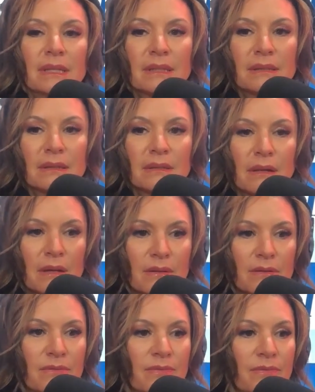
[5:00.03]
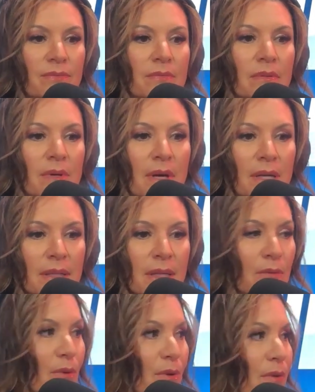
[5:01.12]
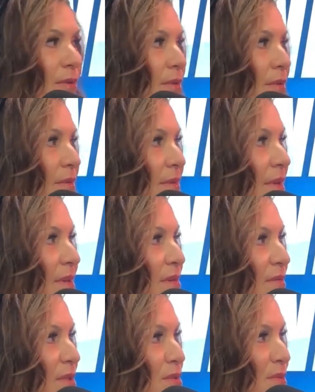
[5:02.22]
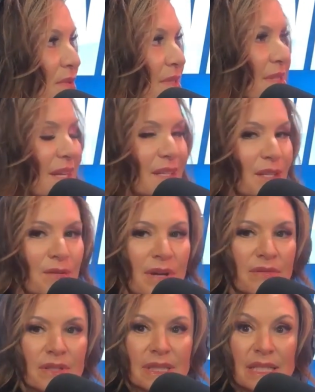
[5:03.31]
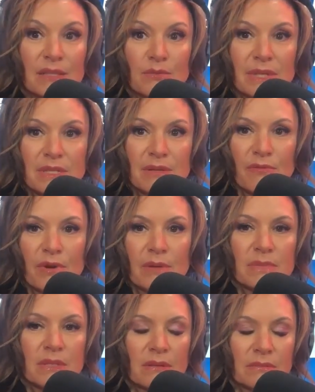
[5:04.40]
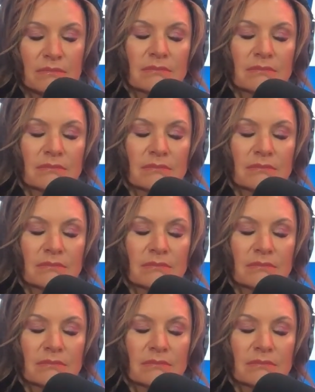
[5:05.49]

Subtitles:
and a lot of high net worth individuals that you have gleaned wisdom from. So